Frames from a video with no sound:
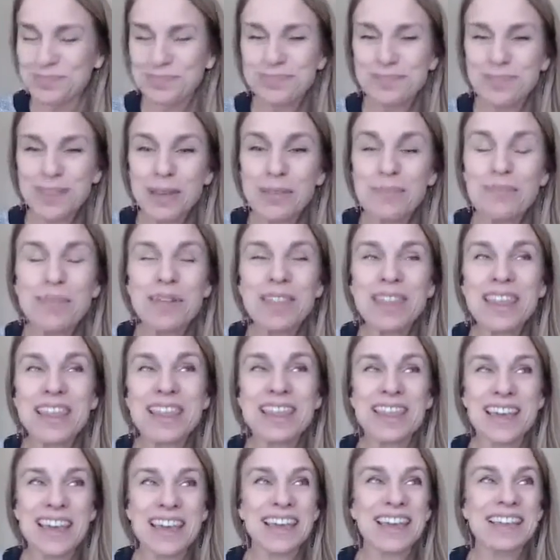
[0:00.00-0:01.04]
but the
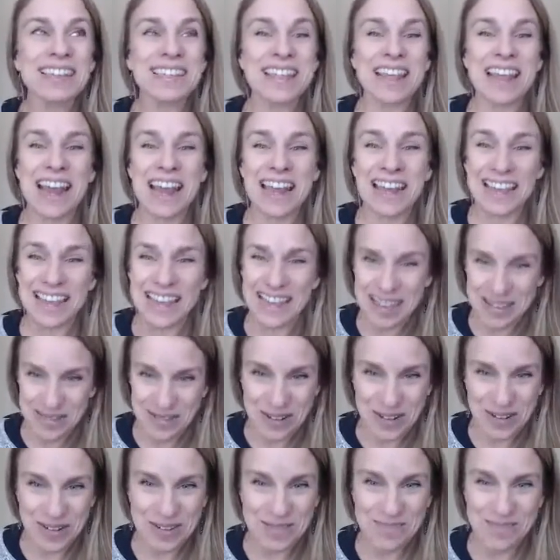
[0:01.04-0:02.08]
thing is that I keep
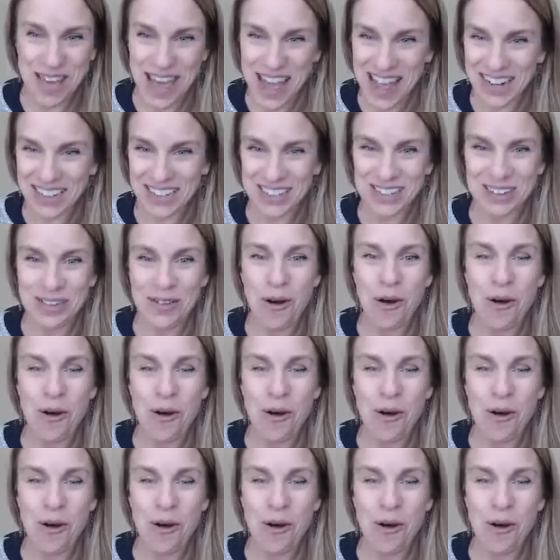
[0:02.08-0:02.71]
going back to